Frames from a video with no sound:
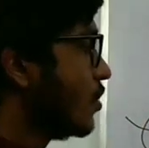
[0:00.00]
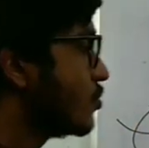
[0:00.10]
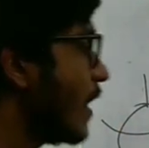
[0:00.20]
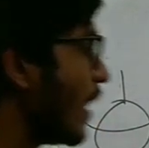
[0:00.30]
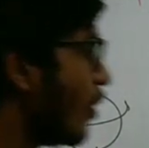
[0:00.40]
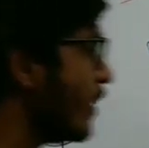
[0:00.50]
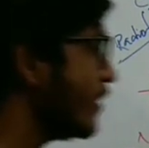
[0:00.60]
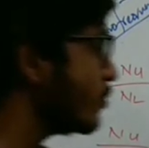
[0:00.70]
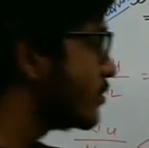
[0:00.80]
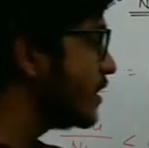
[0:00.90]
So
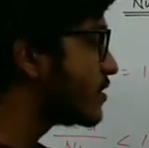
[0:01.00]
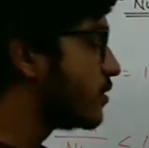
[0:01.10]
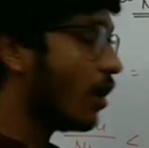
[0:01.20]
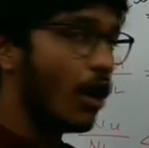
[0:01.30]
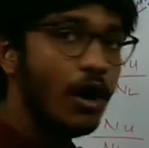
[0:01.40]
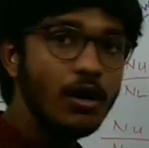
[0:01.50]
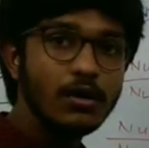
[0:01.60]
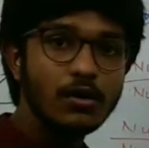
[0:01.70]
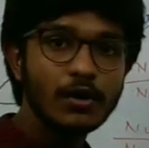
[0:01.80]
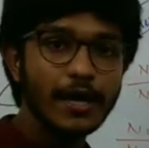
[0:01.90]
according to this
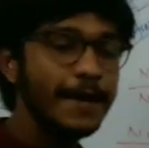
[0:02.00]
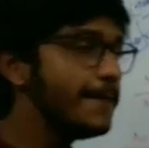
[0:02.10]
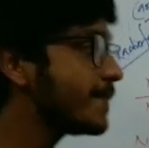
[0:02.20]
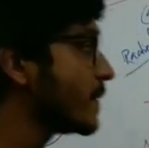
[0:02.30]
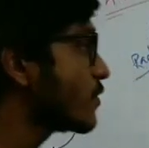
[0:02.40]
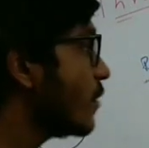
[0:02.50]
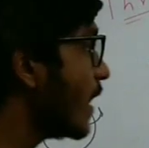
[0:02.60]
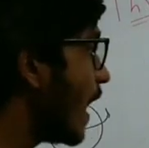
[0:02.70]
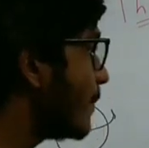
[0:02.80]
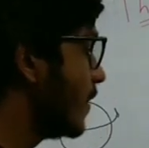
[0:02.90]
law, okay, so what
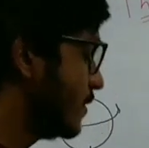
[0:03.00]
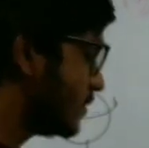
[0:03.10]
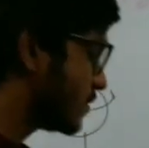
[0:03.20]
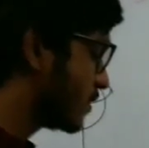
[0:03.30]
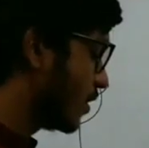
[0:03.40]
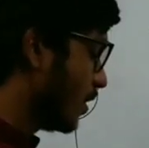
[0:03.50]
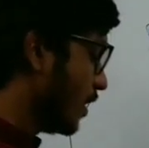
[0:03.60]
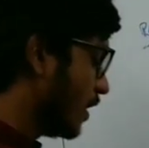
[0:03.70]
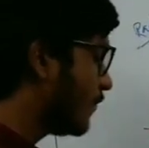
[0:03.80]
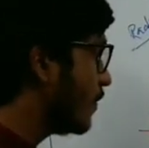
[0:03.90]
happens
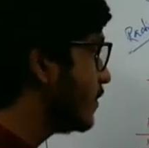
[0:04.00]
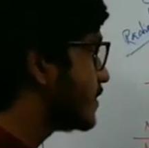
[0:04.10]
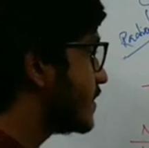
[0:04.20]
if we will